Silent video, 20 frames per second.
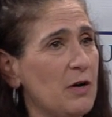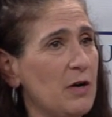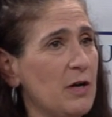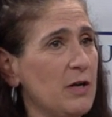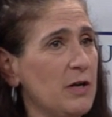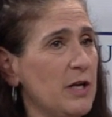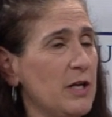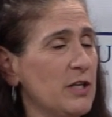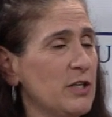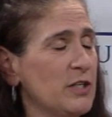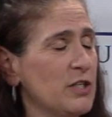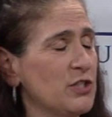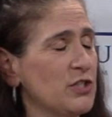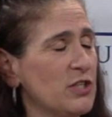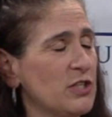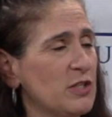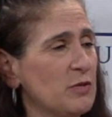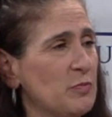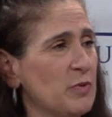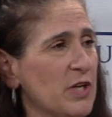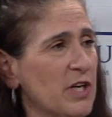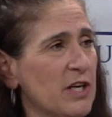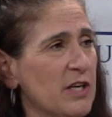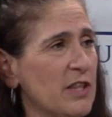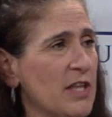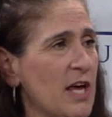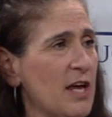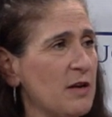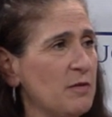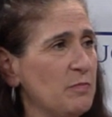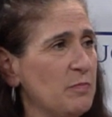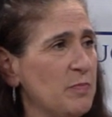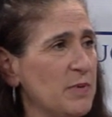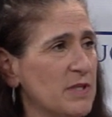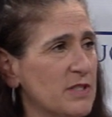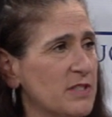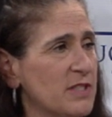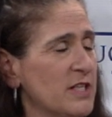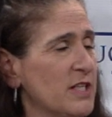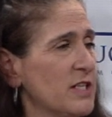in addition to bringing that
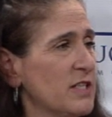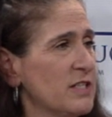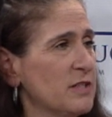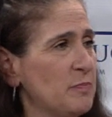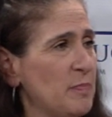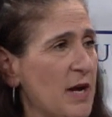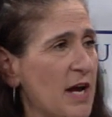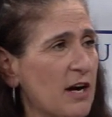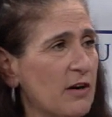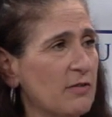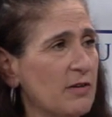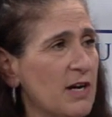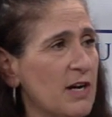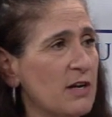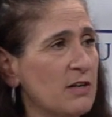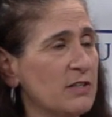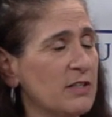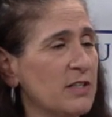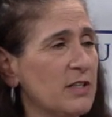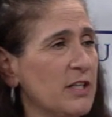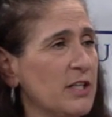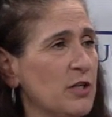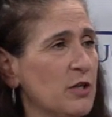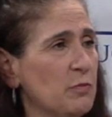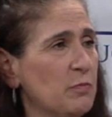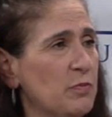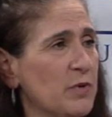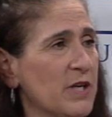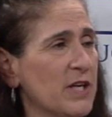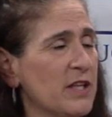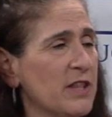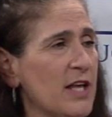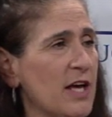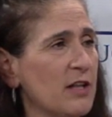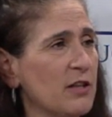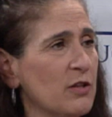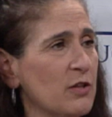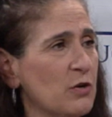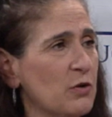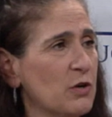business background, bringing
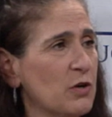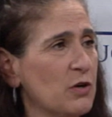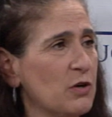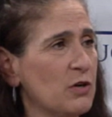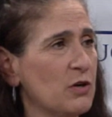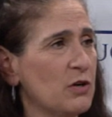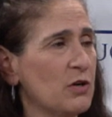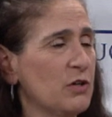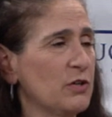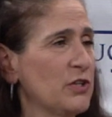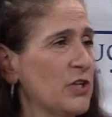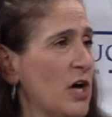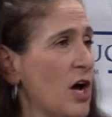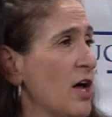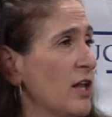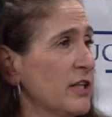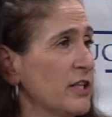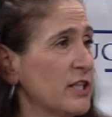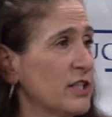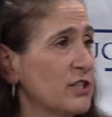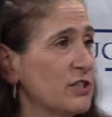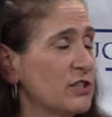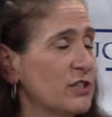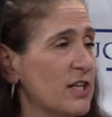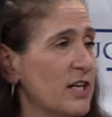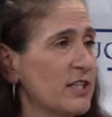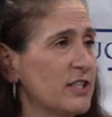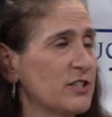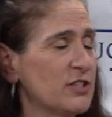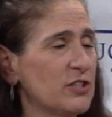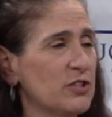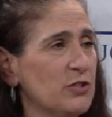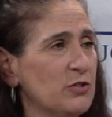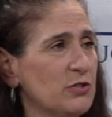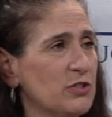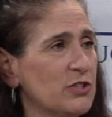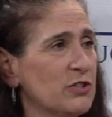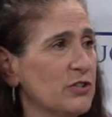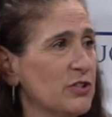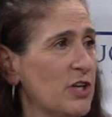that local knowledge, that
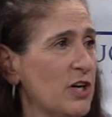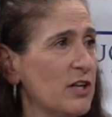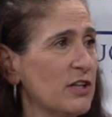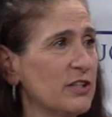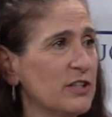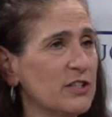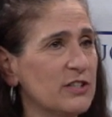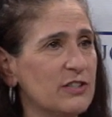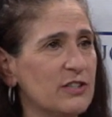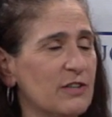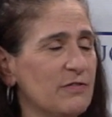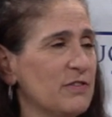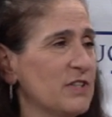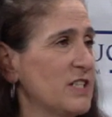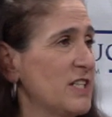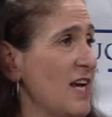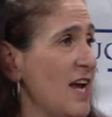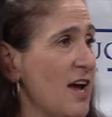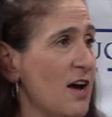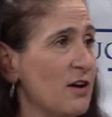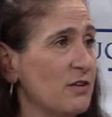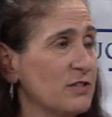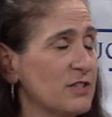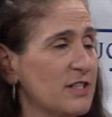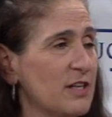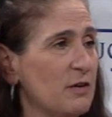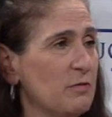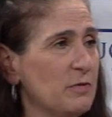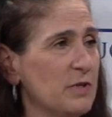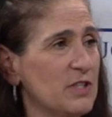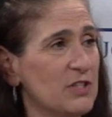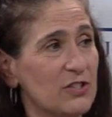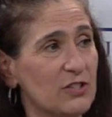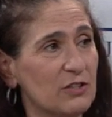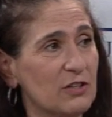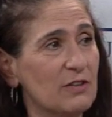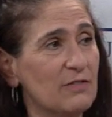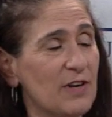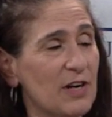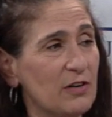institutional knowledge of the towns that we
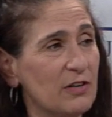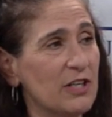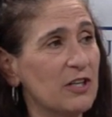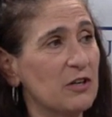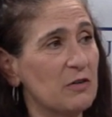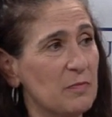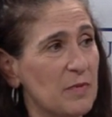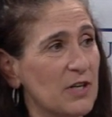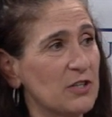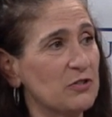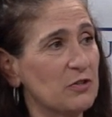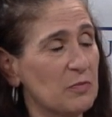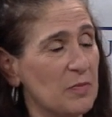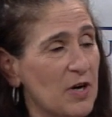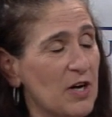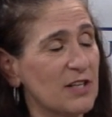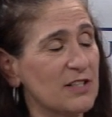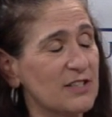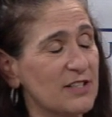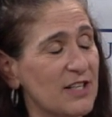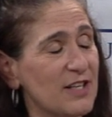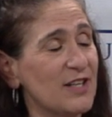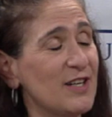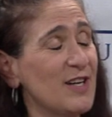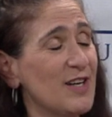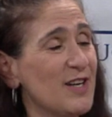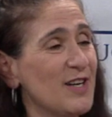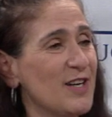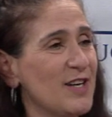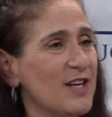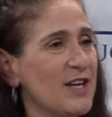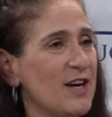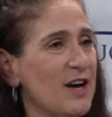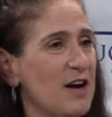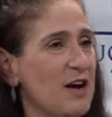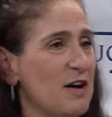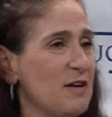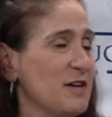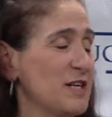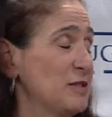serve out here in Metro Boston,
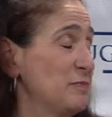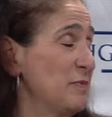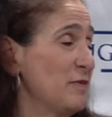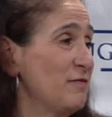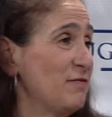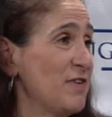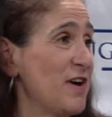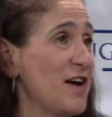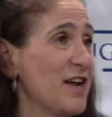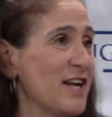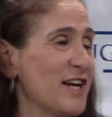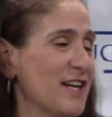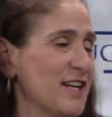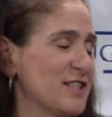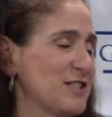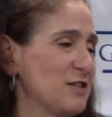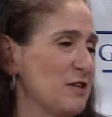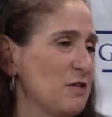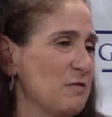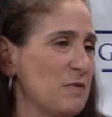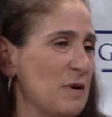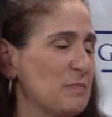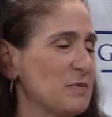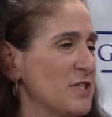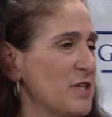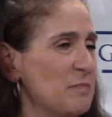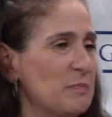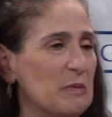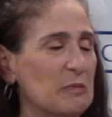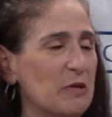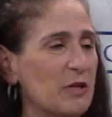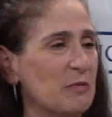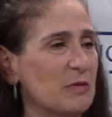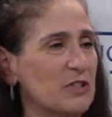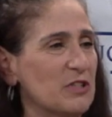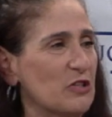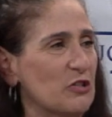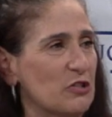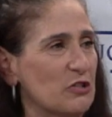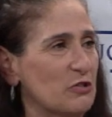it's been fun. I get to represent people I
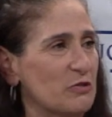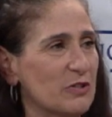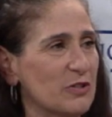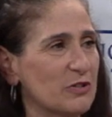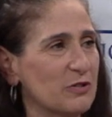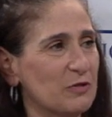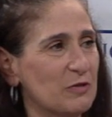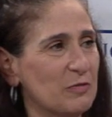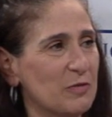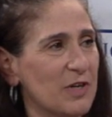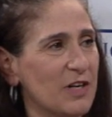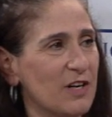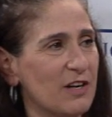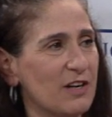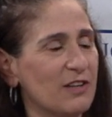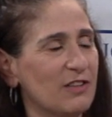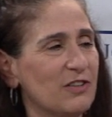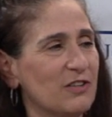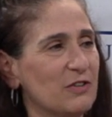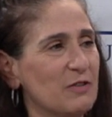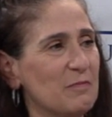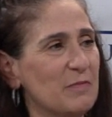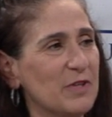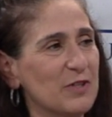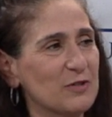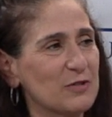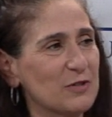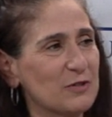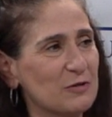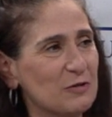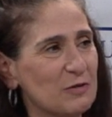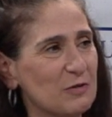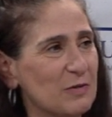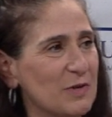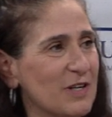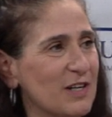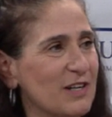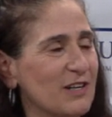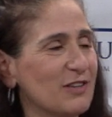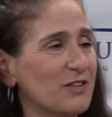went to nursery school with, or middle school
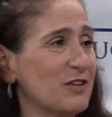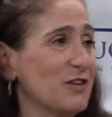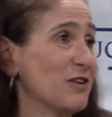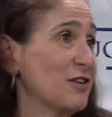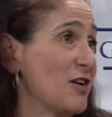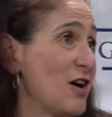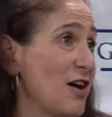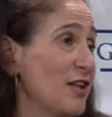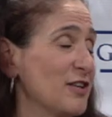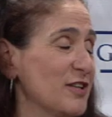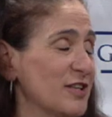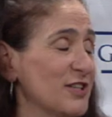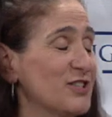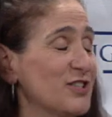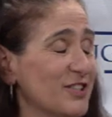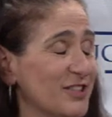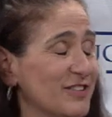with, or college.